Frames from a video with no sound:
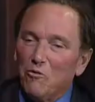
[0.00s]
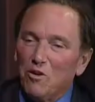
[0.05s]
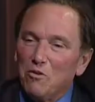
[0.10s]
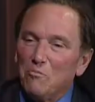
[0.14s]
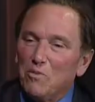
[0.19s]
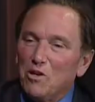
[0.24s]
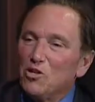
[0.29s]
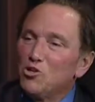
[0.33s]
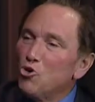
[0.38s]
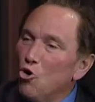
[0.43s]

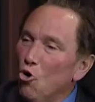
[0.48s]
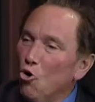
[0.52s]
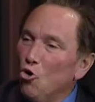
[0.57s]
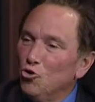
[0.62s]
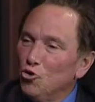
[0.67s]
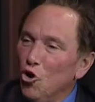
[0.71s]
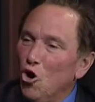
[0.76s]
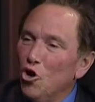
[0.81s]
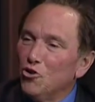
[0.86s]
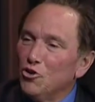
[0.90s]
we've been
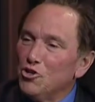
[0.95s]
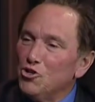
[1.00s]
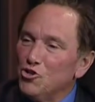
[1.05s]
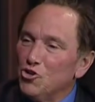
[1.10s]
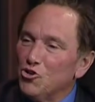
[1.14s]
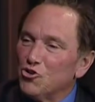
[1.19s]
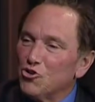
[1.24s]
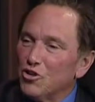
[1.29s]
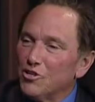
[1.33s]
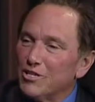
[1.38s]
told all these
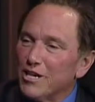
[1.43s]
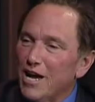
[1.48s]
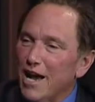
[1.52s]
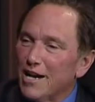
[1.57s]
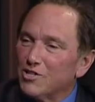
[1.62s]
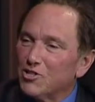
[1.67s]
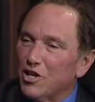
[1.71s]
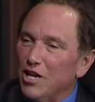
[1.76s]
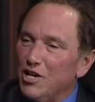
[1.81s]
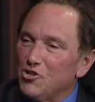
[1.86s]
years on
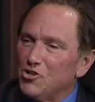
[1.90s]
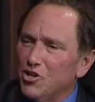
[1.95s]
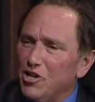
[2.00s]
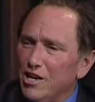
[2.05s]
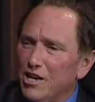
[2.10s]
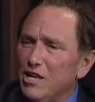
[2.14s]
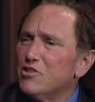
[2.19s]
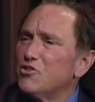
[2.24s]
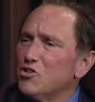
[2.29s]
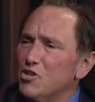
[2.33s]
taxation,
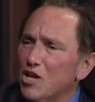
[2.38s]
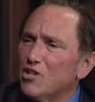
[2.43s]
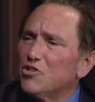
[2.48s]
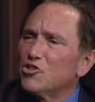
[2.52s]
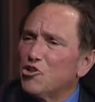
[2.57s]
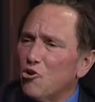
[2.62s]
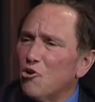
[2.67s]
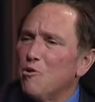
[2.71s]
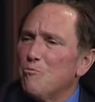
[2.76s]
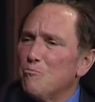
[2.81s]
and it's
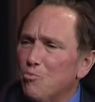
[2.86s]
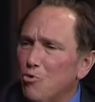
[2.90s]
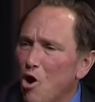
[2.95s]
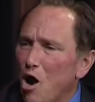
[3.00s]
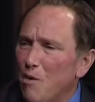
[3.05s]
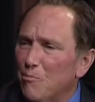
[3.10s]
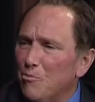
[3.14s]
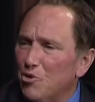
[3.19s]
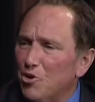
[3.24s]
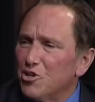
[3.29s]
necessary and
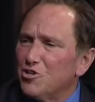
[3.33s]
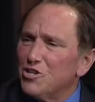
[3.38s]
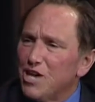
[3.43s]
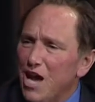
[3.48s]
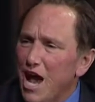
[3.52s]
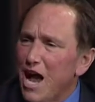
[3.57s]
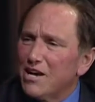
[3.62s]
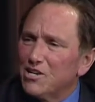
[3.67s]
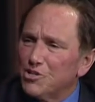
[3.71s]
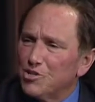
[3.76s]
proper to
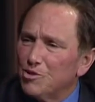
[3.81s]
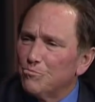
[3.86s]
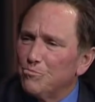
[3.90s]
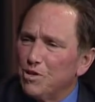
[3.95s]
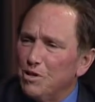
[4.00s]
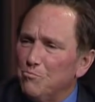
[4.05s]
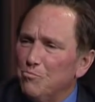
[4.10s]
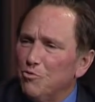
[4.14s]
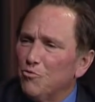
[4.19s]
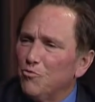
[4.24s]
tax the
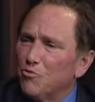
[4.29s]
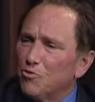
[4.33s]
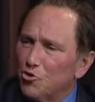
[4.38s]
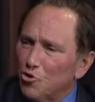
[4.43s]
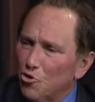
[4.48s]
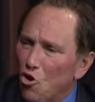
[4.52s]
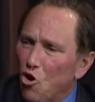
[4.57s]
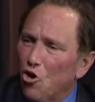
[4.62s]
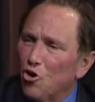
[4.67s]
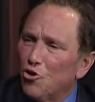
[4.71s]
people for
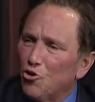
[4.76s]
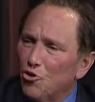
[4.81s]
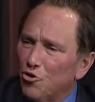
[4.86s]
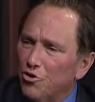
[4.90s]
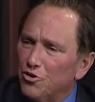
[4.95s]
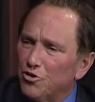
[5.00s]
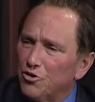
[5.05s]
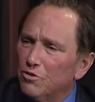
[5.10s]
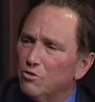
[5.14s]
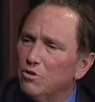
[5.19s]
their
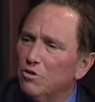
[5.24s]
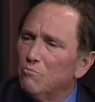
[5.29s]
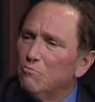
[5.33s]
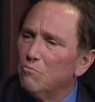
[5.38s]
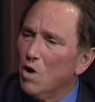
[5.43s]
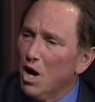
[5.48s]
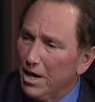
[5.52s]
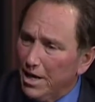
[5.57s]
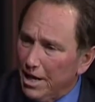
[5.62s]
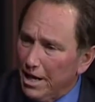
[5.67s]
hard-earned
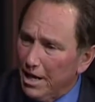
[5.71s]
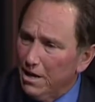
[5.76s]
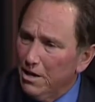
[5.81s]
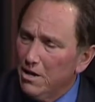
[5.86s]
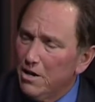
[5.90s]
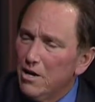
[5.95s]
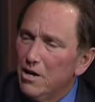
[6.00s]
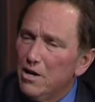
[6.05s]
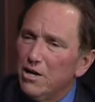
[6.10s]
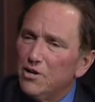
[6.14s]
money
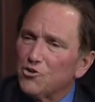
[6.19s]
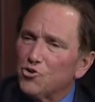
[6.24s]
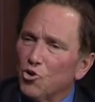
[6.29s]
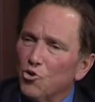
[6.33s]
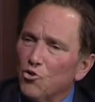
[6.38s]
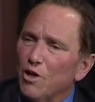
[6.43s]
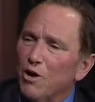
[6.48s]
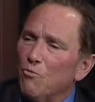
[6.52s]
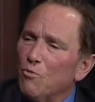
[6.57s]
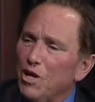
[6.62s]

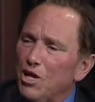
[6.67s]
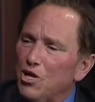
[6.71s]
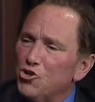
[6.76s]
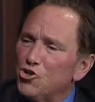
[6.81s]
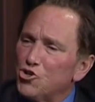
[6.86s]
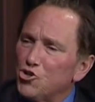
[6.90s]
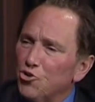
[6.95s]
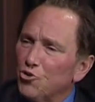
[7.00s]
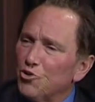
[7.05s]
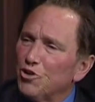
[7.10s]
so that we
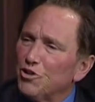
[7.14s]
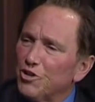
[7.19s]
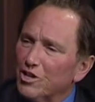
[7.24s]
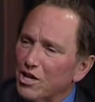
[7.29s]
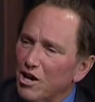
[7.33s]
ensure that the